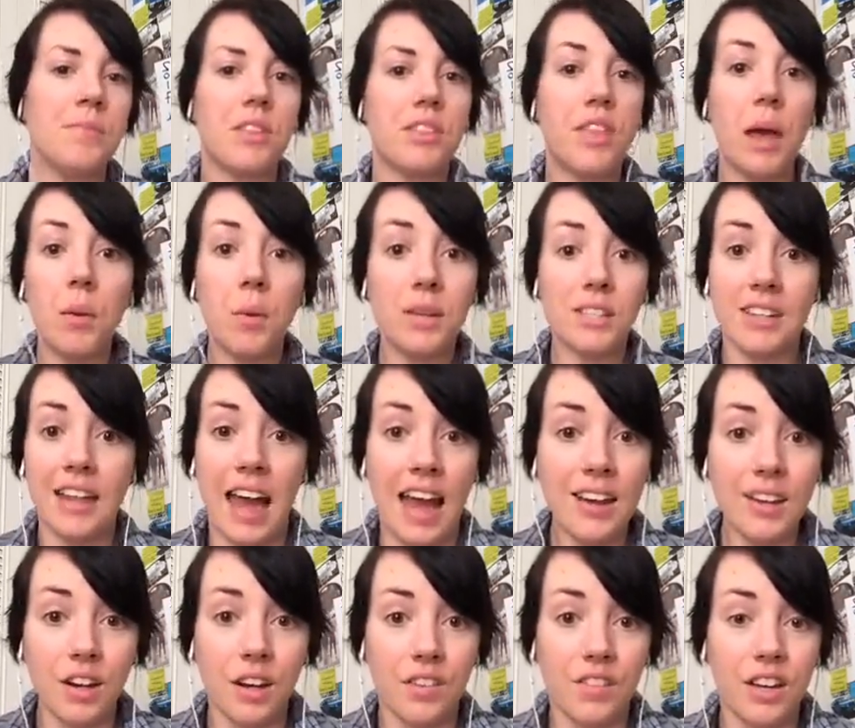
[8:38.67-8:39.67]
That wasn't
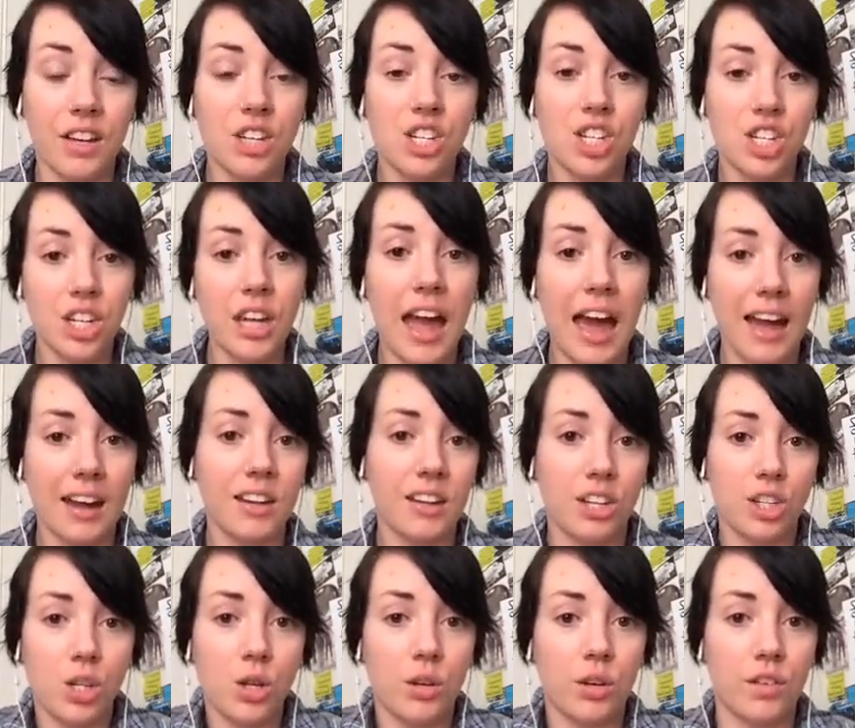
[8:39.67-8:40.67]
any of it. She had an
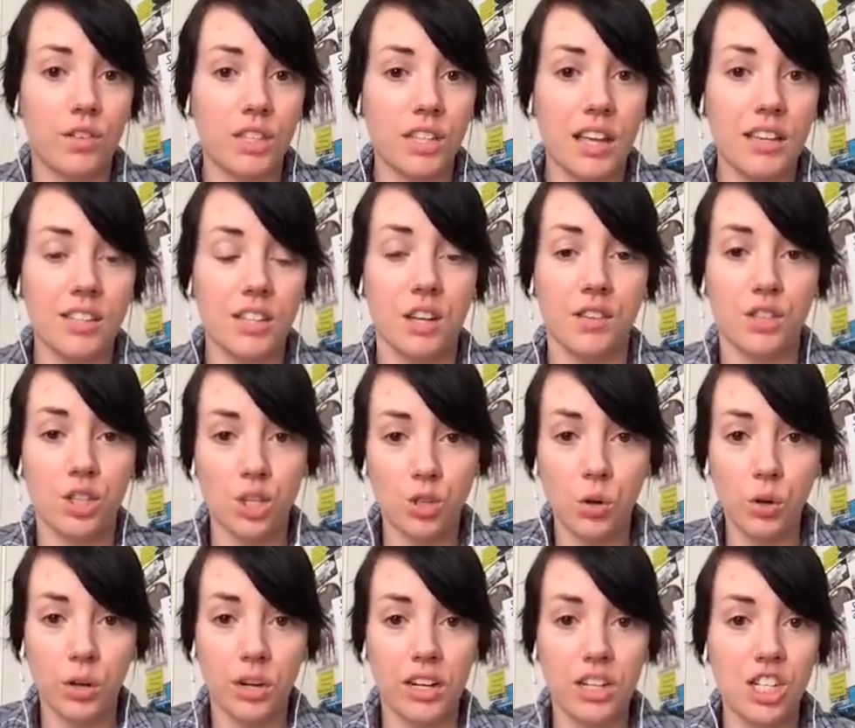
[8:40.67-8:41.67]
intuitive sense of
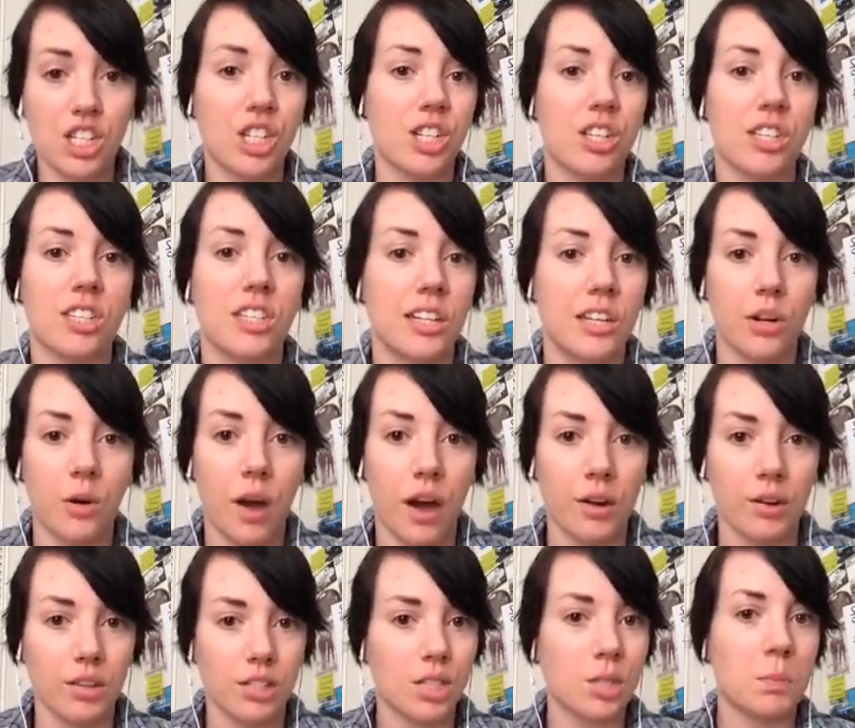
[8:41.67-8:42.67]
story. She just didn't know how to
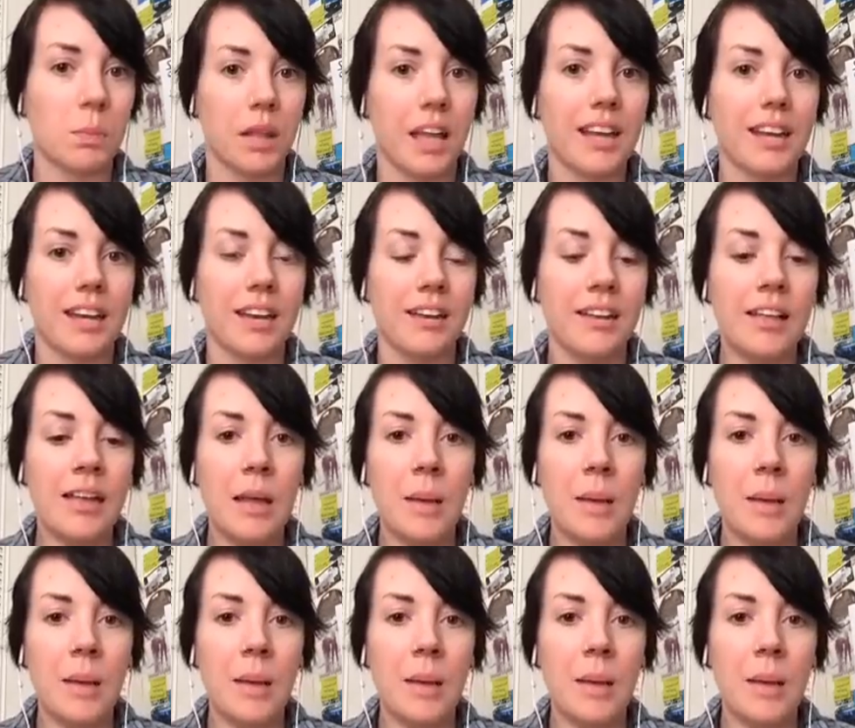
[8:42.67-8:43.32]
explain it.